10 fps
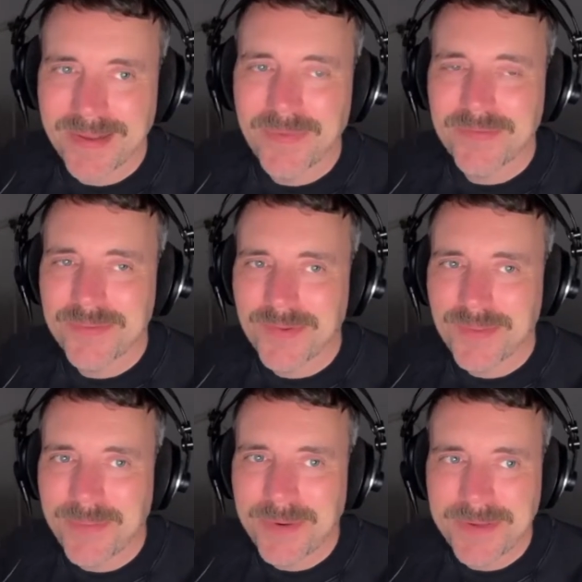We have
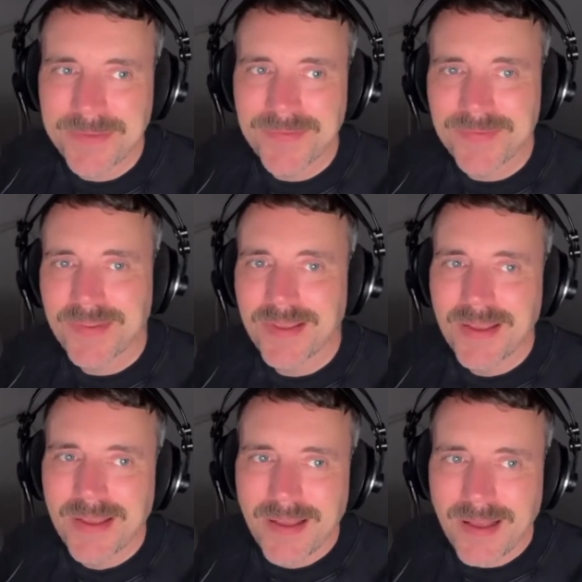South Americans,
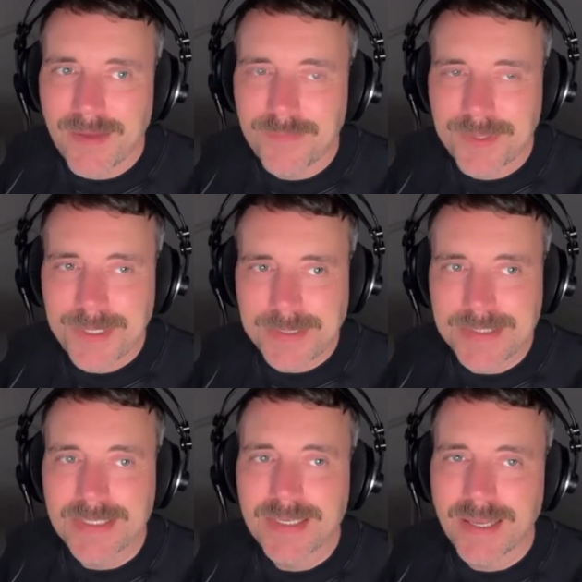
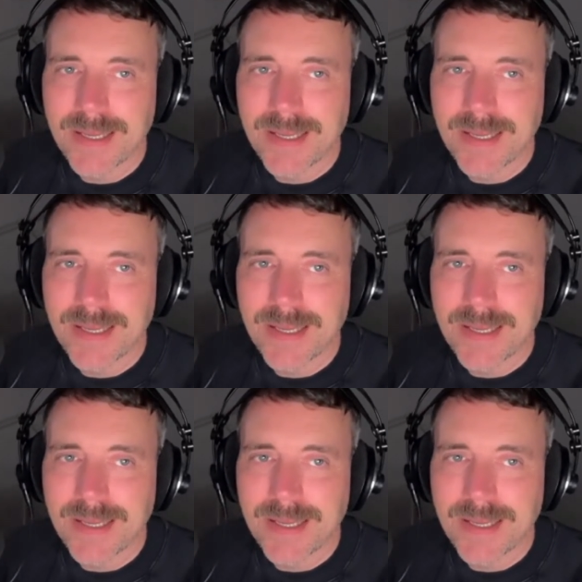African,